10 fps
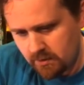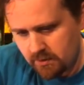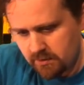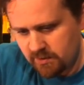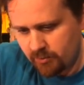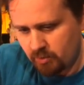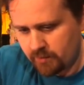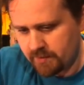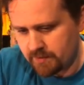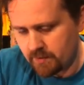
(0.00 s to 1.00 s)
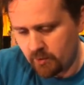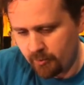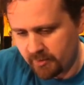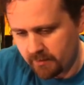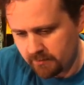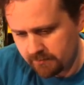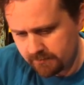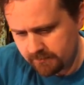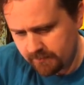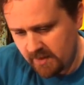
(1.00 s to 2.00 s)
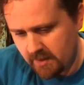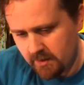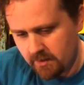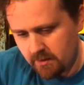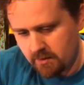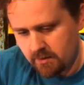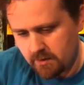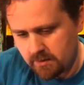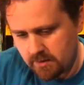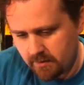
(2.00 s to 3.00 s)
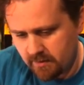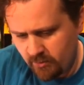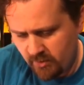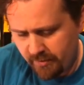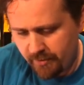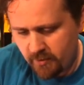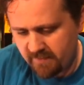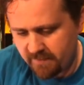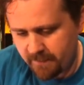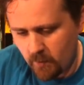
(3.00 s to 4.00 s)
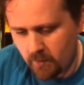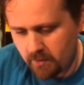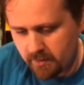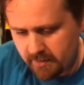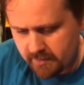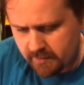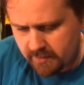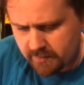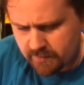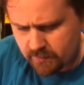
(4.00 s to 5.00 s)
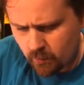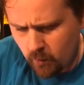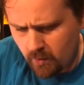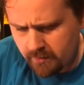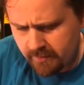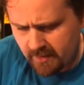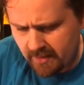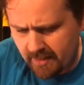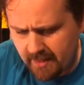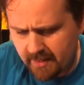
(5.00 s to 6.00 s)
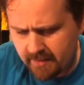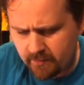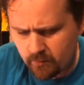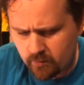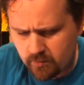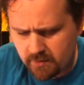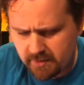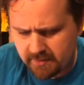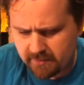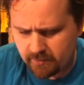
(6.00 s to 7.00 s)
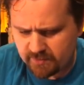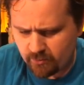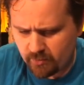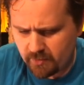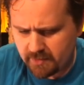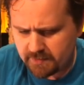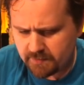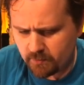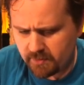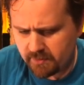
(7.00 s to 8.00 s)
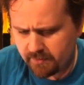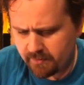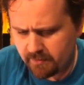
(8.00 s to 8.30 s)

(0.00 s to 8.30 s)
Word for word: Let's pull this open. Now, number 34 is one that I really was impressed with.